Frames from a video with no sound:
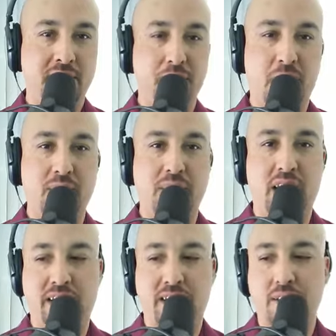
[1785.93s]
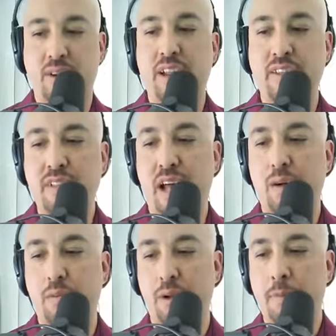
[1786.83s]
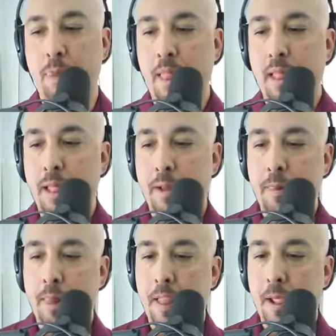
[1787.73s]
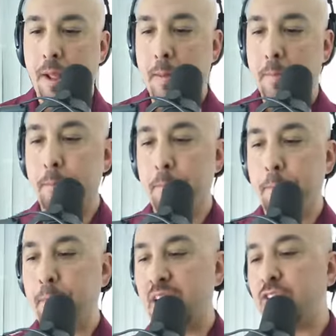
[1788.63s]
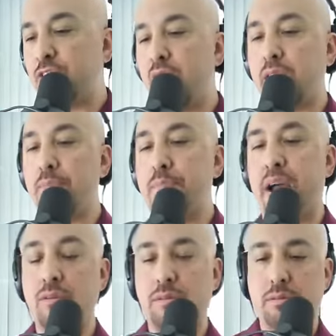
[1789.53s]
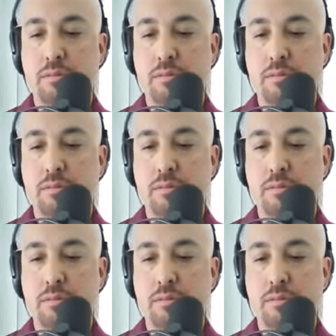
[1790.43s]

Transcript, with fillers: Bottom line, there is not one. But let's talk about.